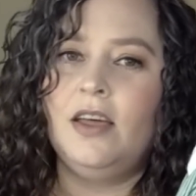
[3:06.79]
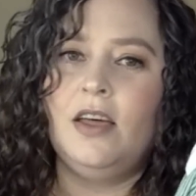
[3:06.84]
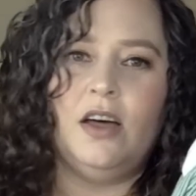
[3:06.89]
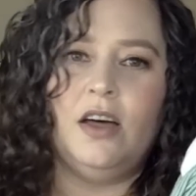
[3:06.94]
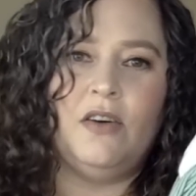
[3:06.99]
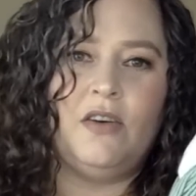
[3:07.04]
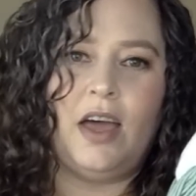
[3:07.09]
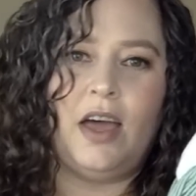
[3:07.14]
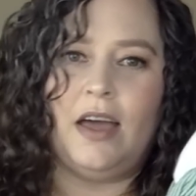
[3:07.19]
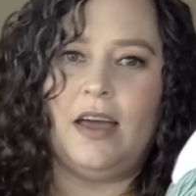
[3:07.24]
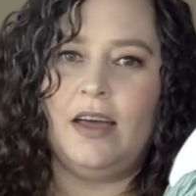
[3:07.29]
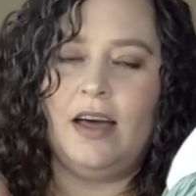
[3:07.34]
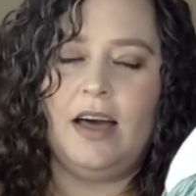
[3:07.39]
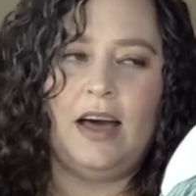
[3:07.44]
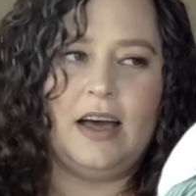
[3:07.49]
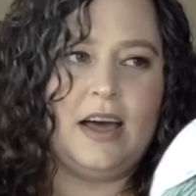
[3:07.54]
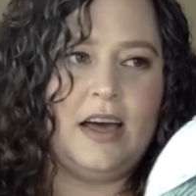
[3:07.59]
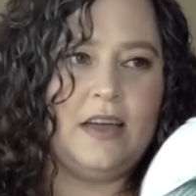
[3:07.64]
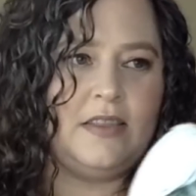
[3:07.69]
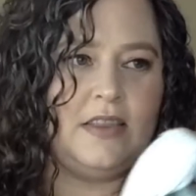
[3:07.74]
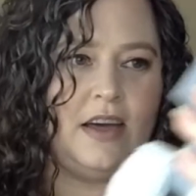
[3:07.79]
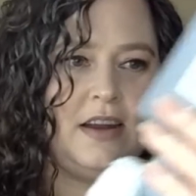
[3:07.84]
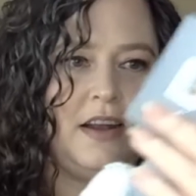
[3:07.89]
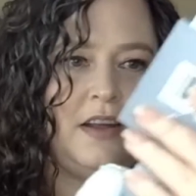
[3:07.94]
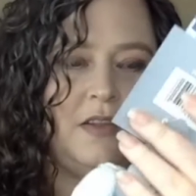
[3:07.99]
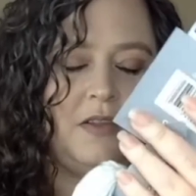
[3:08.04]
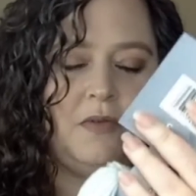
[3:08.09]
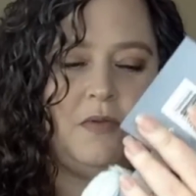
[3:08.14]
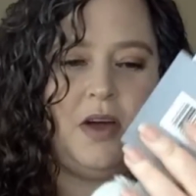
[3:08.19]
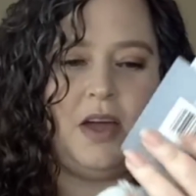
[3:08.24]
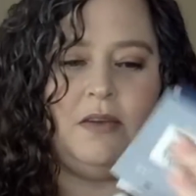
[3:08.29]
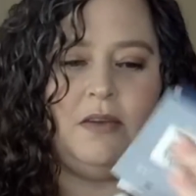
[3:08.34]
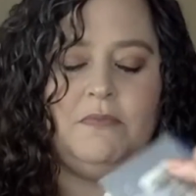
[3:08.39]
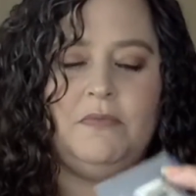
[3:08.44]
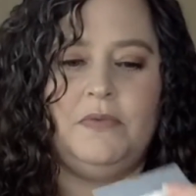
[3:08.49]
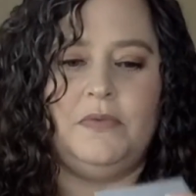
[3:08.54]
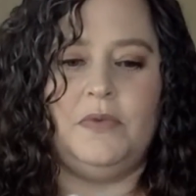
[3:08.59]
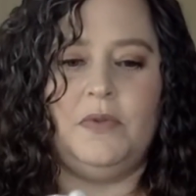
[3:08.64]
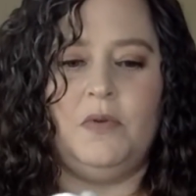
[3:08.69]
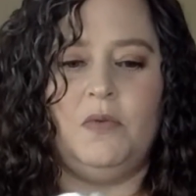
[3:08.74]
Okay, I got that out of the way.
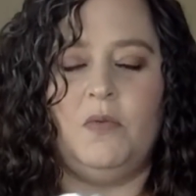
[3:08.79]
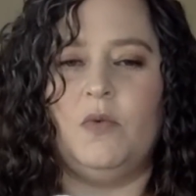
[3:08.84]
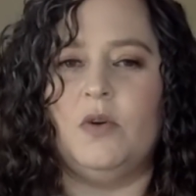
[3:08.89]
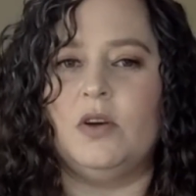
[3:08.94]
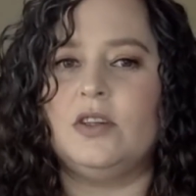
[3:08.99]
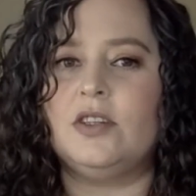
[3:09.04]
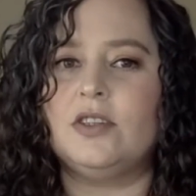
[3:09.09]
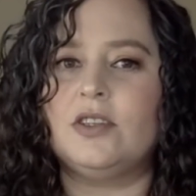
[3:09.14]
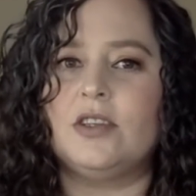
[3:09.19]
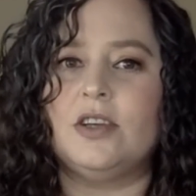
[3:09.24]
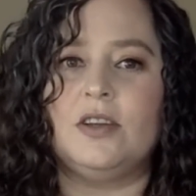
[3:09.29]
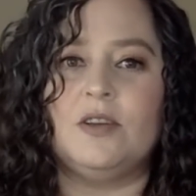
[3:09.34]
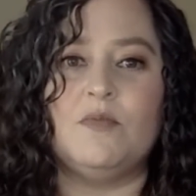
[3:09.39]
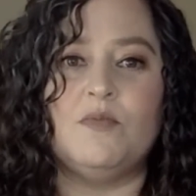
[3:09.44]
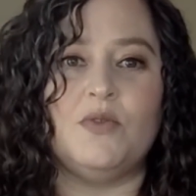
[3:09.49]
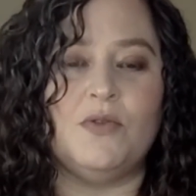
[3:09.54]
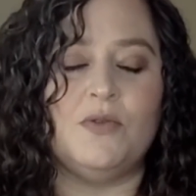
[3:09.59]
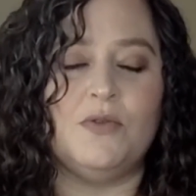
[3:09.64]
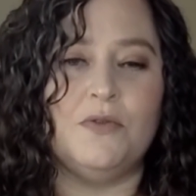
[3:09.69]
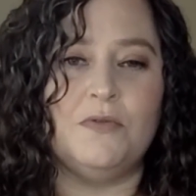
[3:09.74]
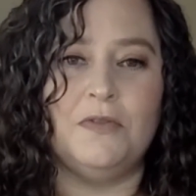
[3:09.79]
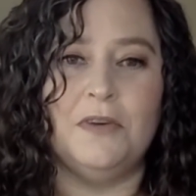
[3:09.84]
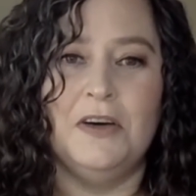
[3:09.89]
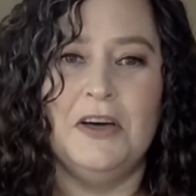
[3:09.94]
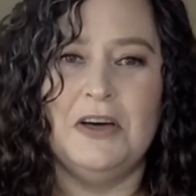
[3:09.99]
We're just going to move